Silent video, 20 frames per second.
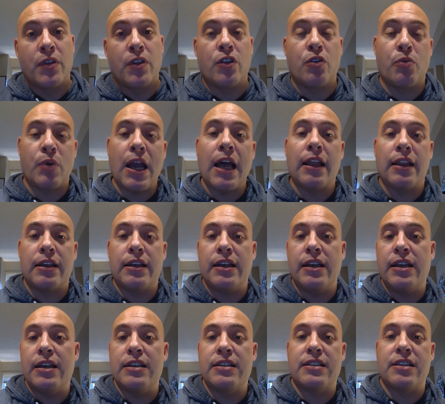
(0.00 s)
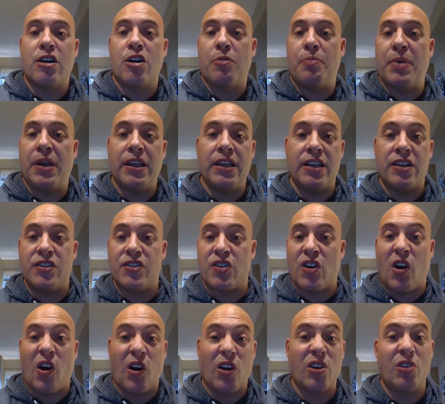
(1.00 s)
the reality is their opinions
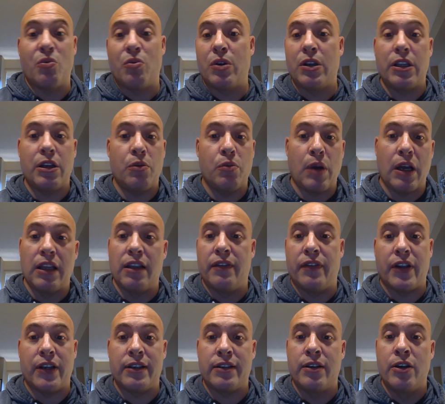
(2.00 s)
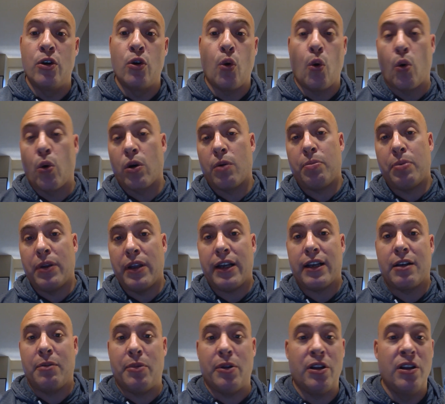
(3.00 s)
aren't really relevant or
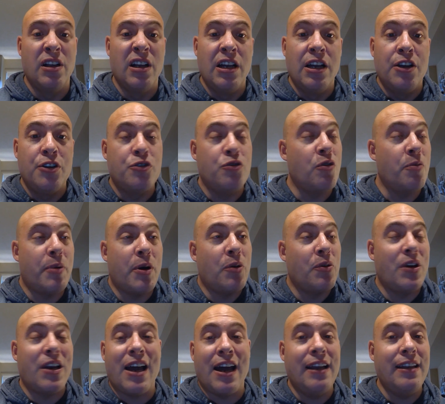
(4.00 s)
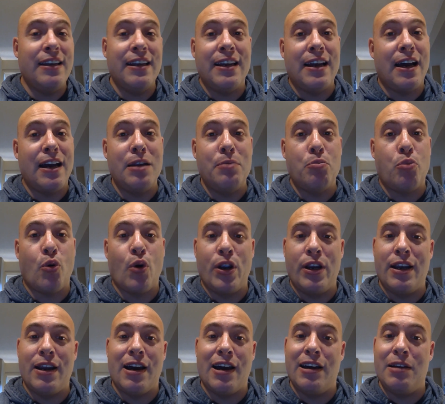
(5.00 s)
applicable to about
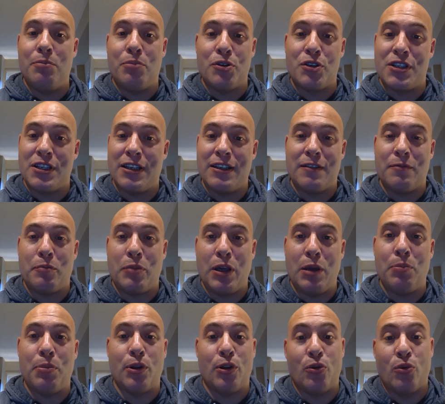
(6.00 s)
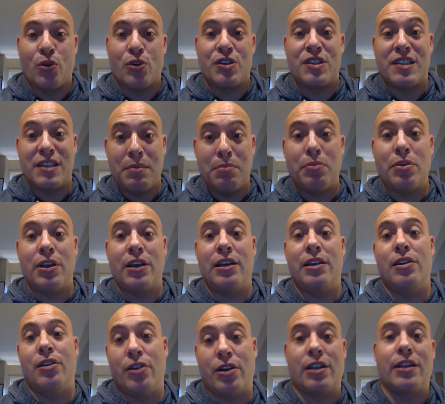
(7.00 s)
99.9% of people who are simply
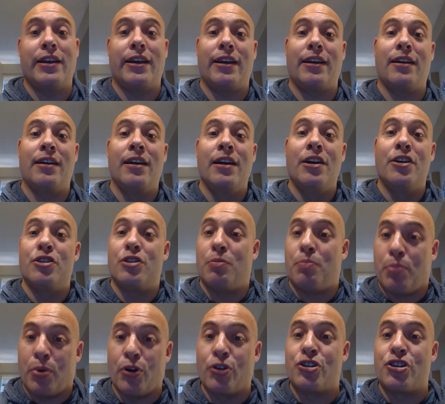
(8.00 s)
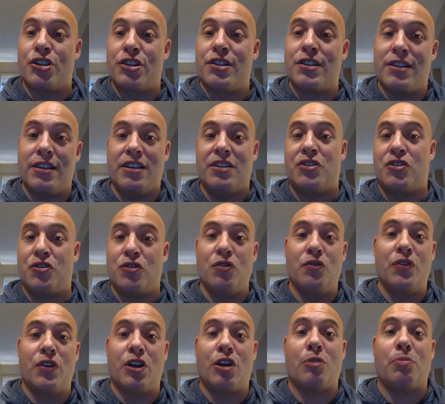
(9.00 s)
looking to purchase these
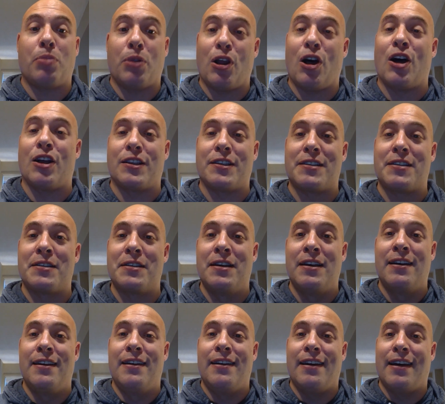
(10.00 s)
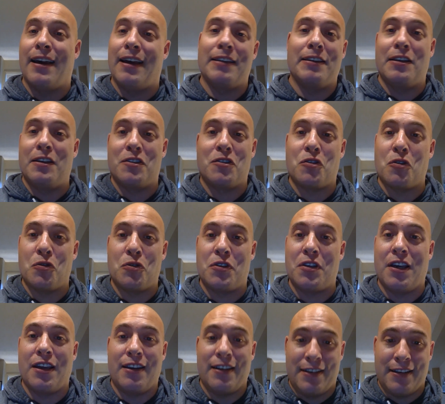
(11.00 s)
souvenir plots and the
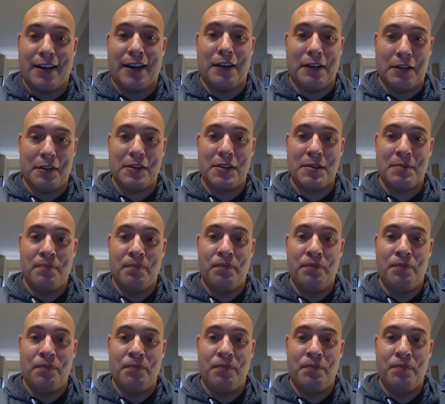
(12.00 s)
associated titles.